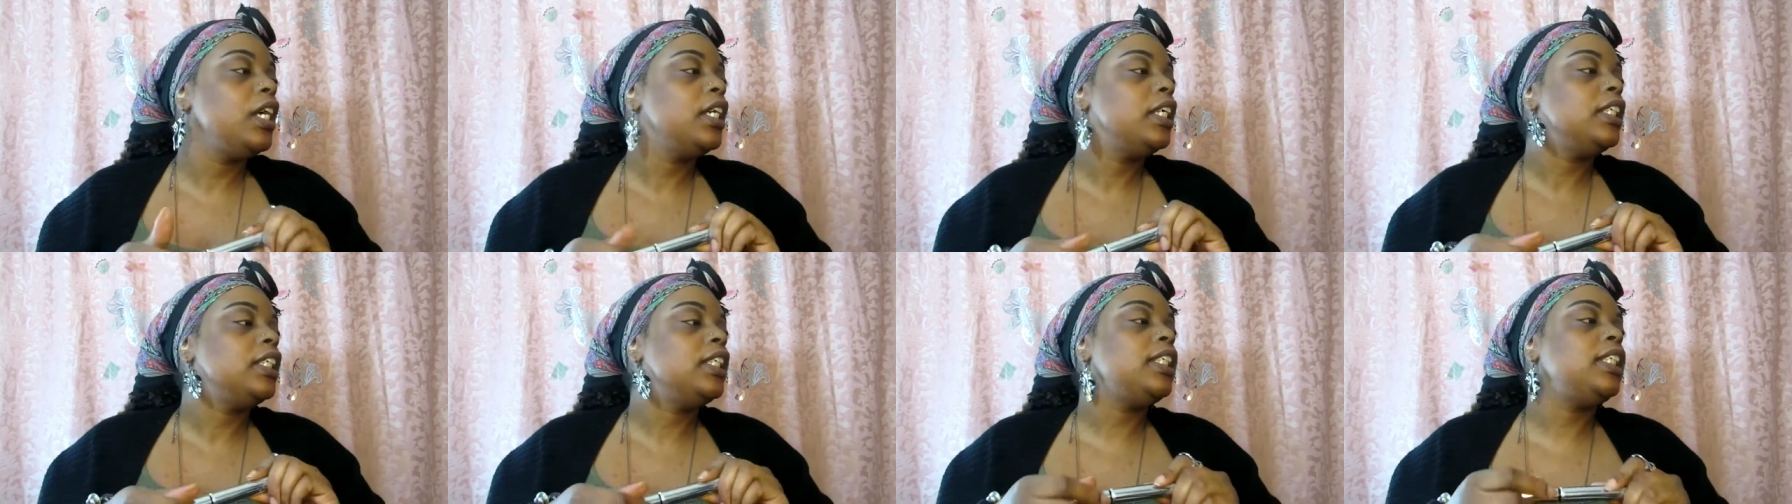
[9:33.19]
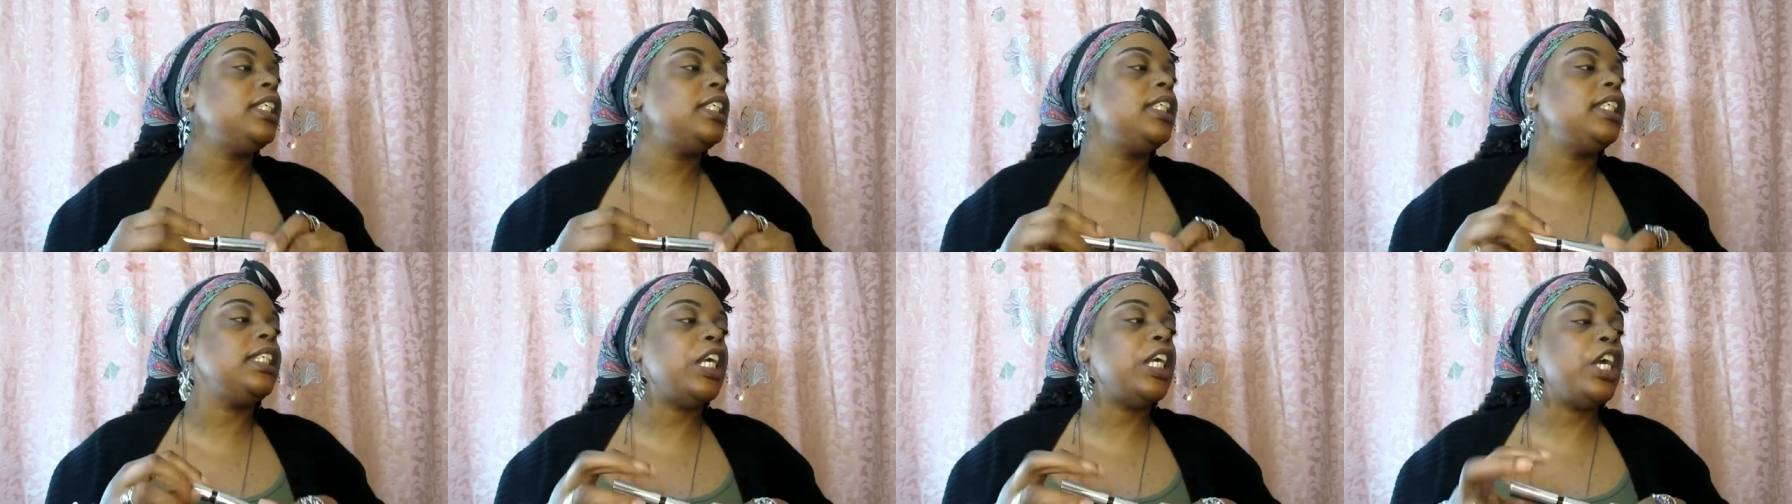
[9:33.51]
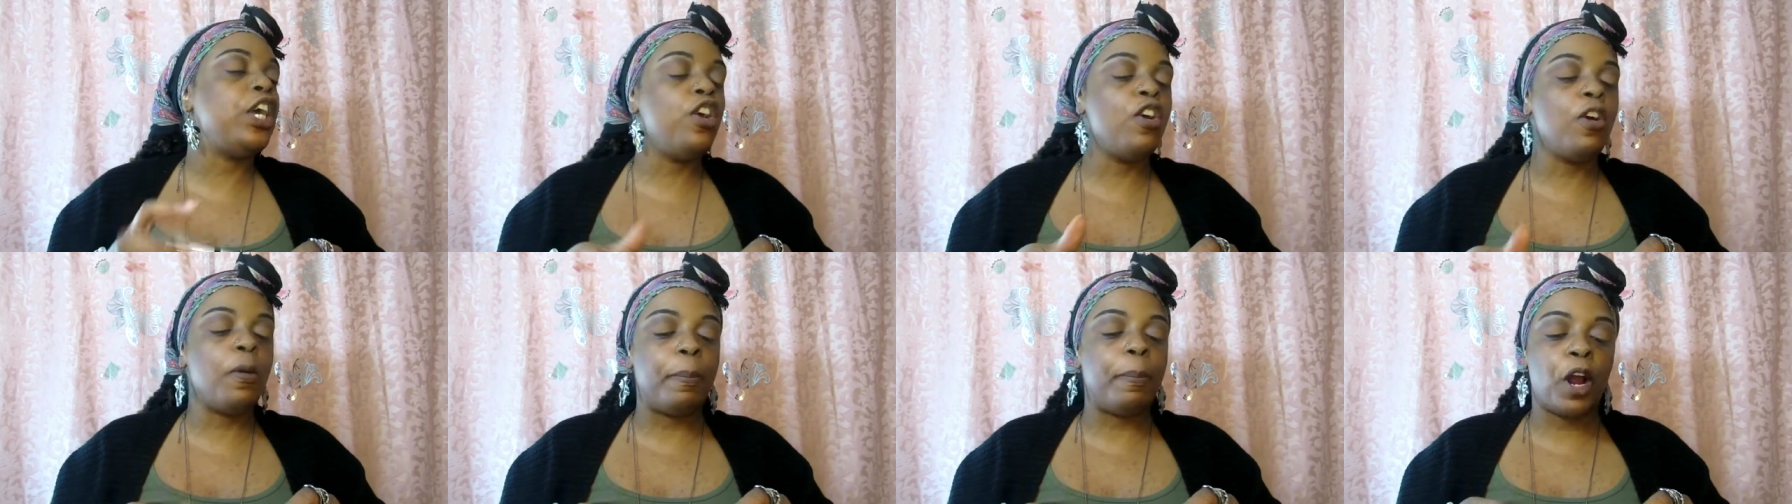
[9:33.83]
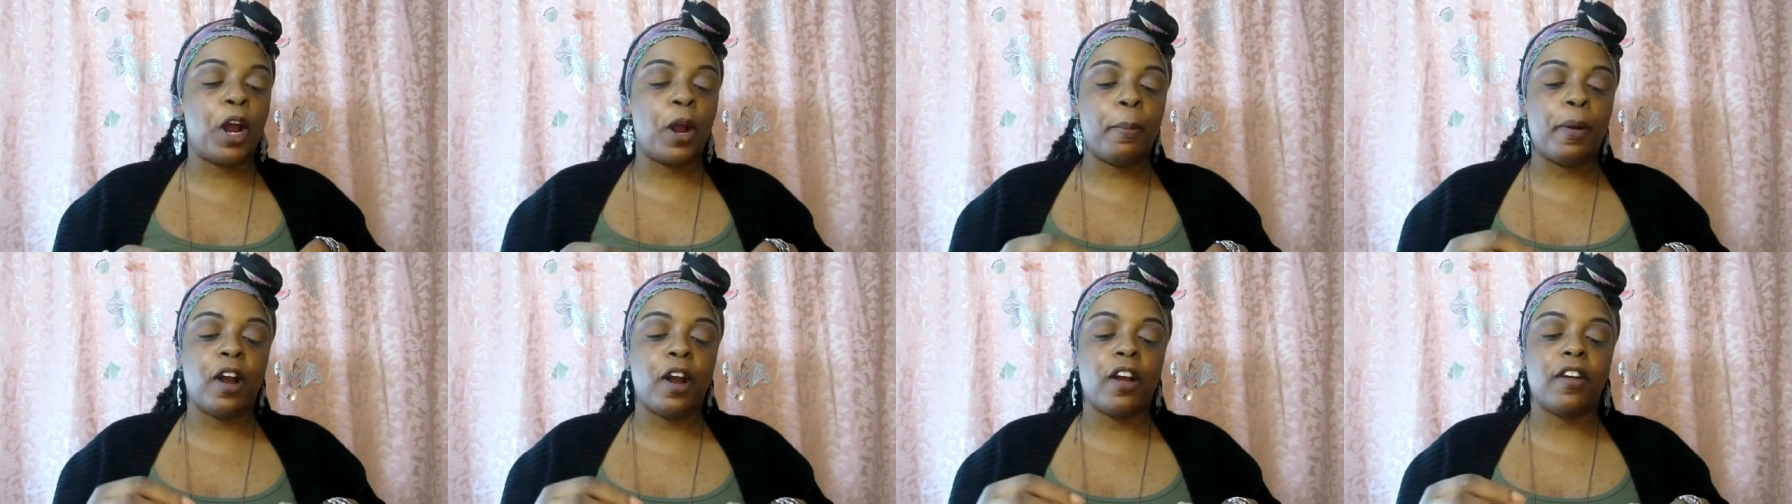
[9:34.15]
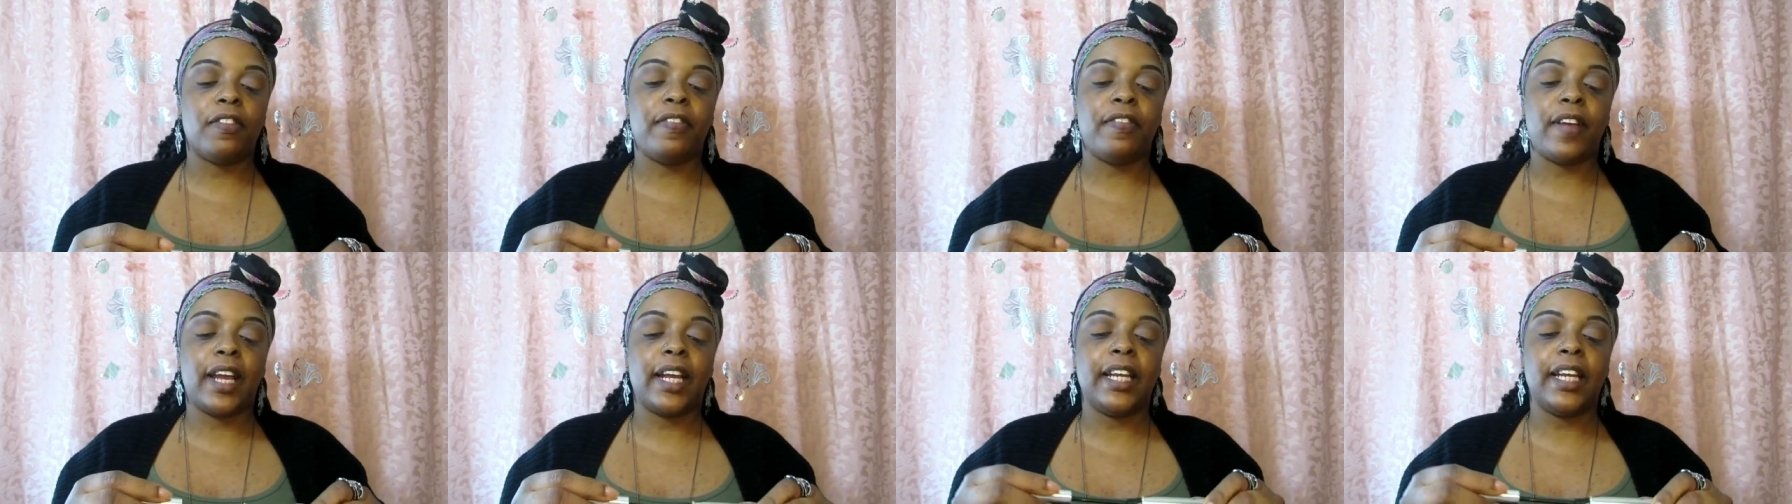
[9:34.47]
super
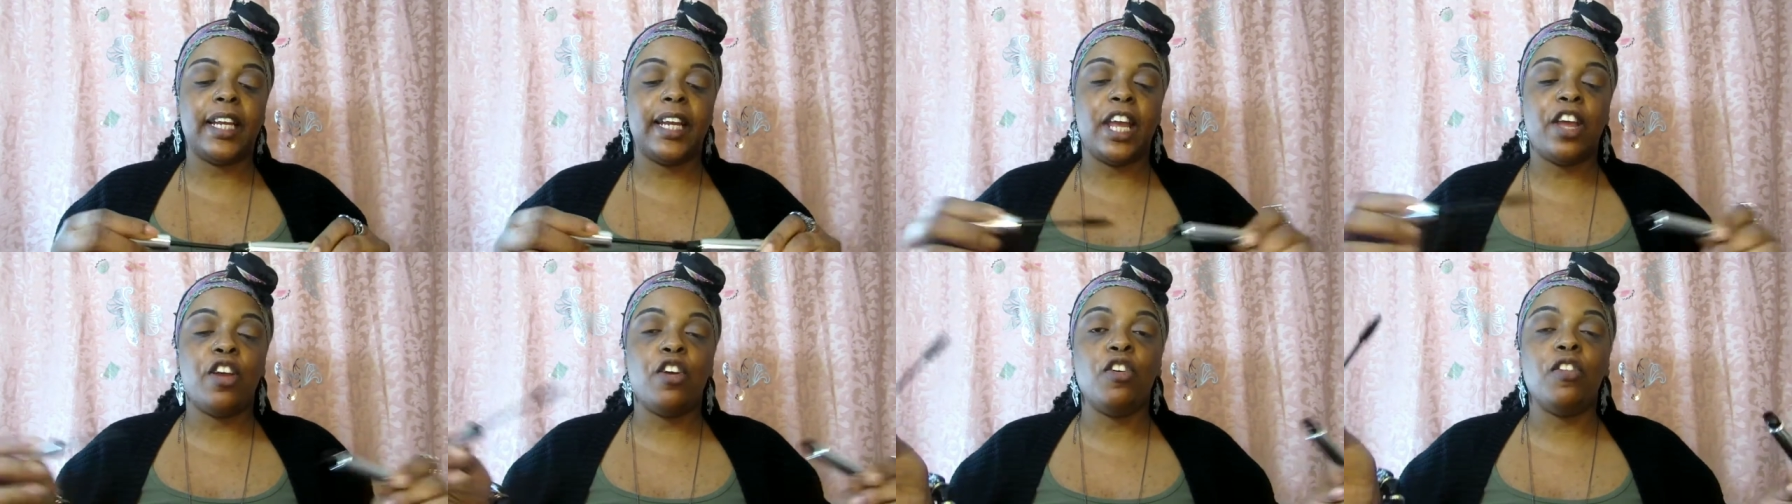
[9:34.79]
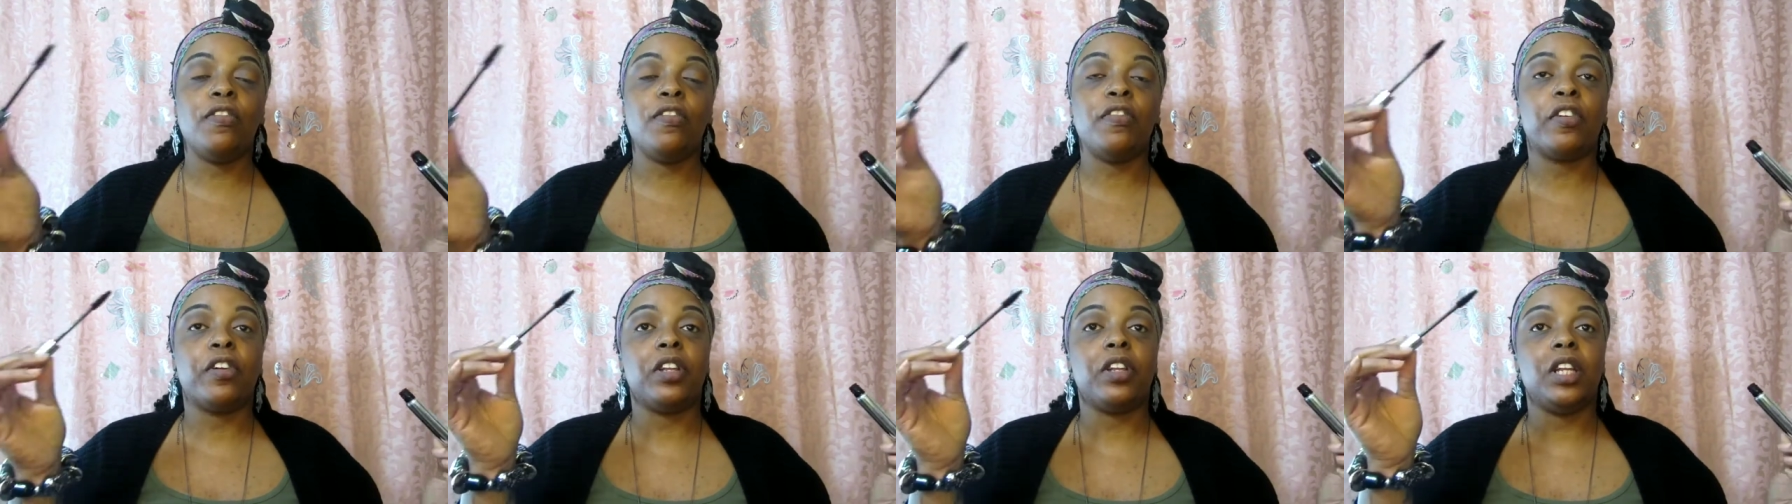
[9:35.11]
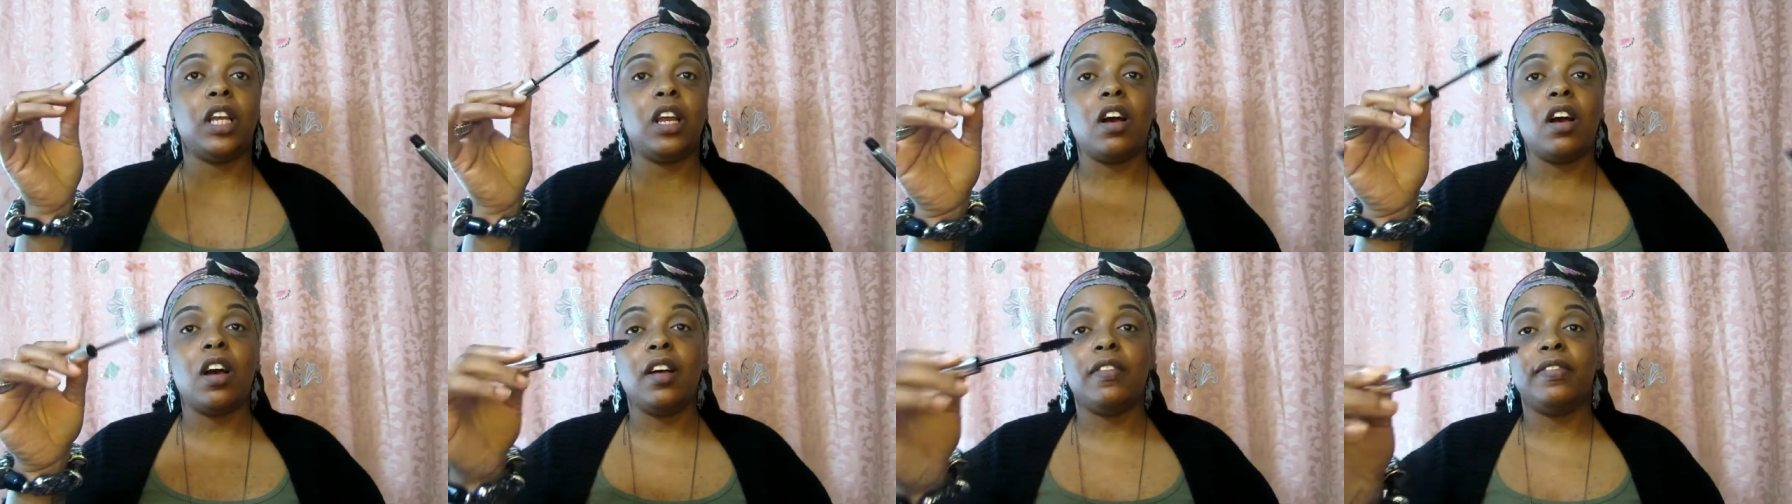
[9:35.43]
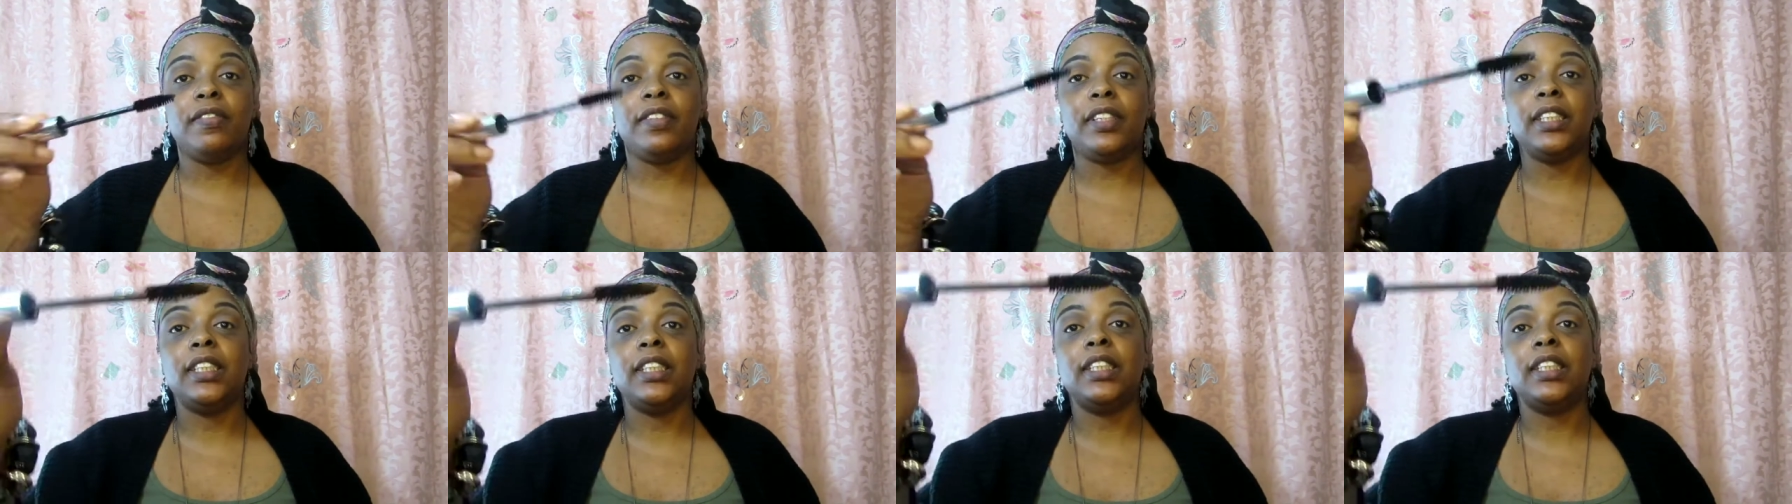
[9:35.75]
perfecto for the office.